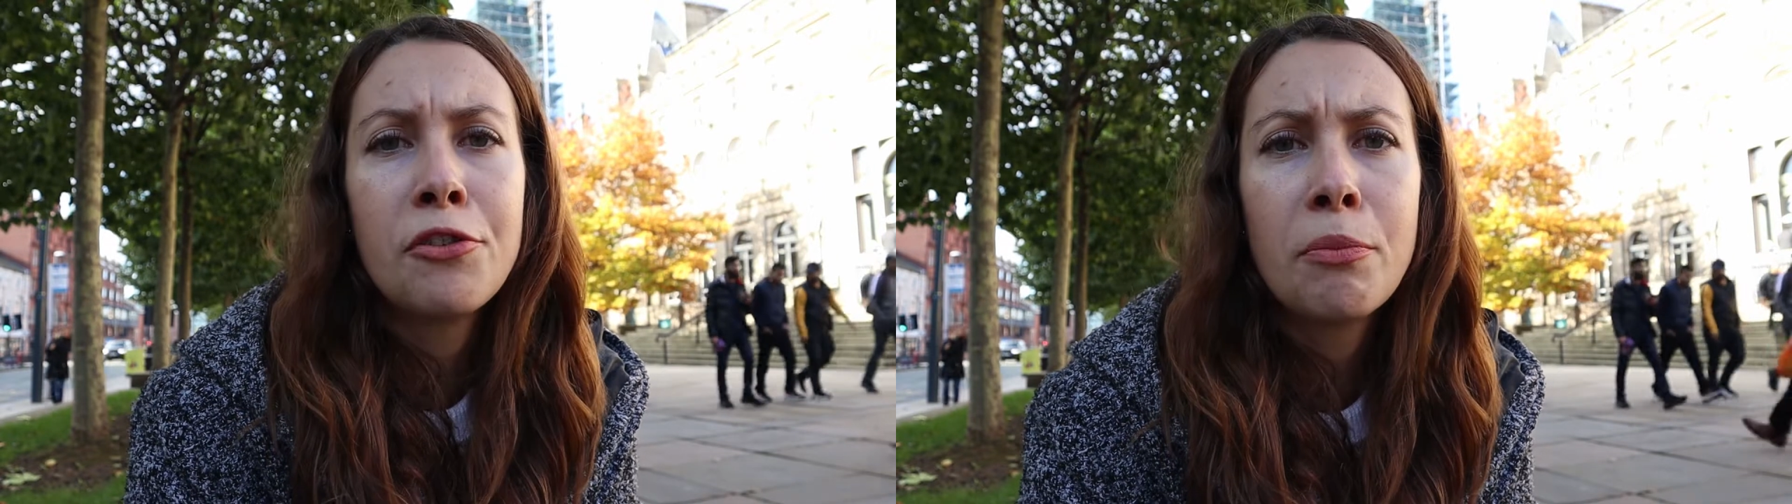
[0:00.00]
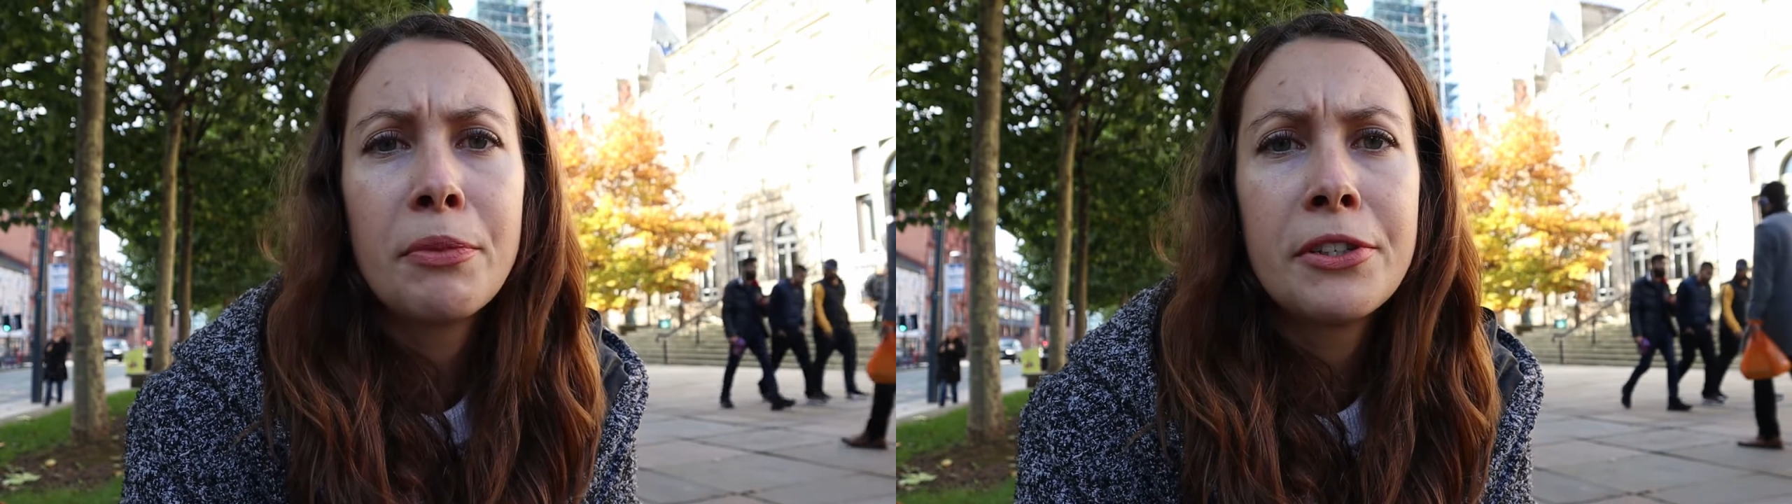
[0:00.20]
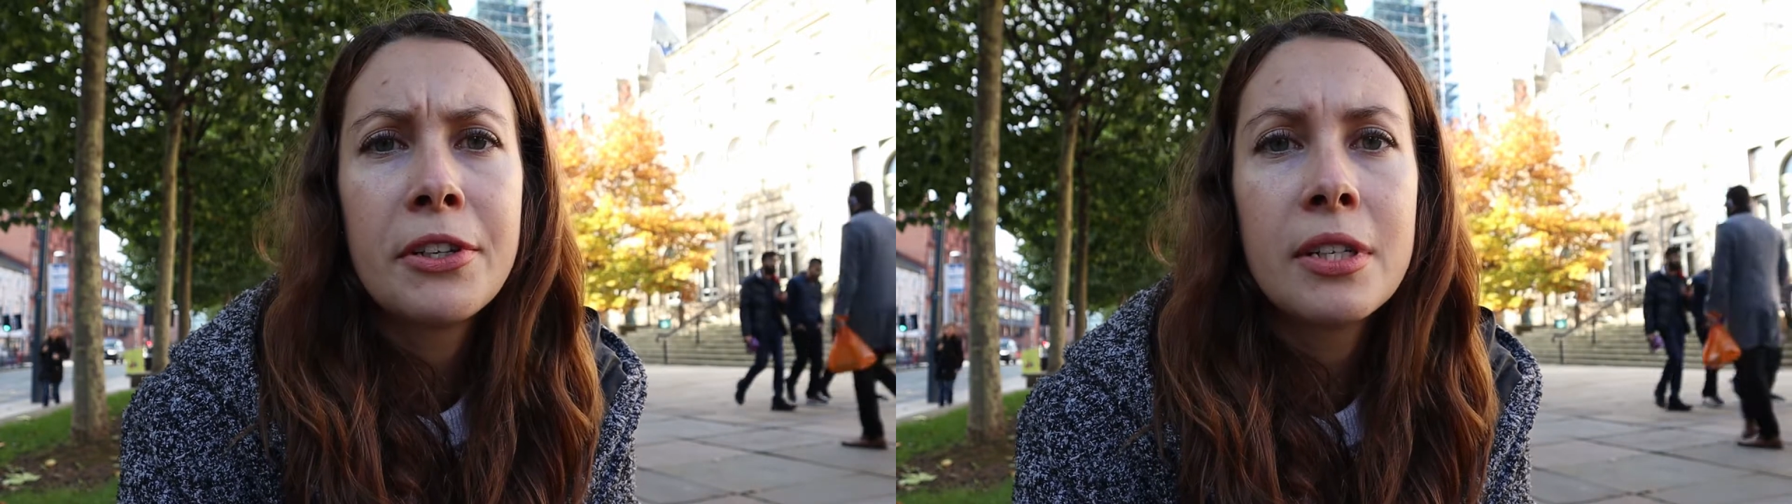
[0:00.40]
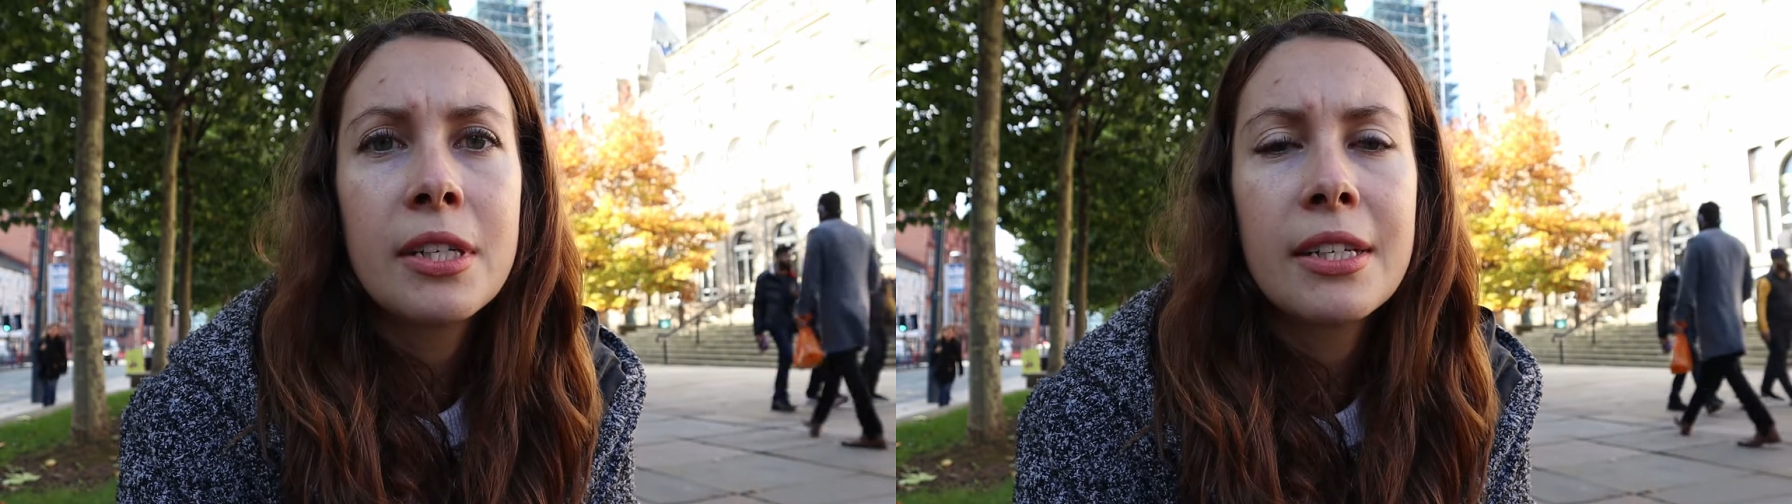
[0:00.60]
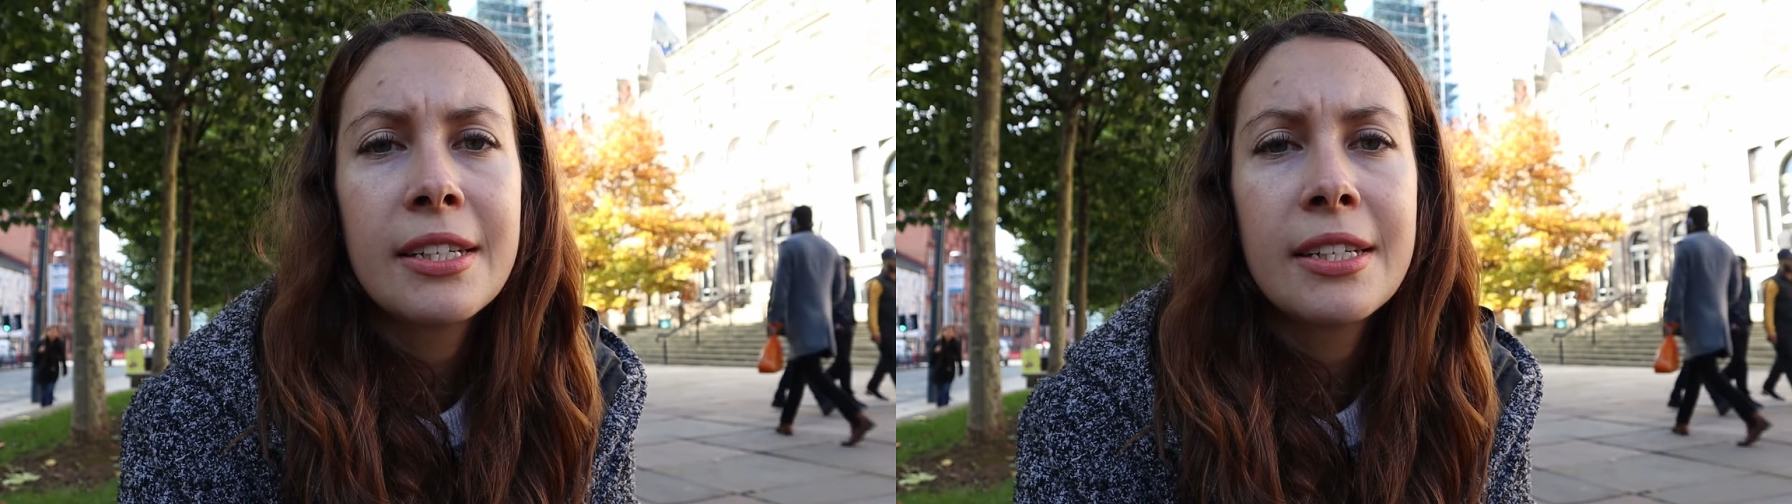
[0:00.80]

your own business,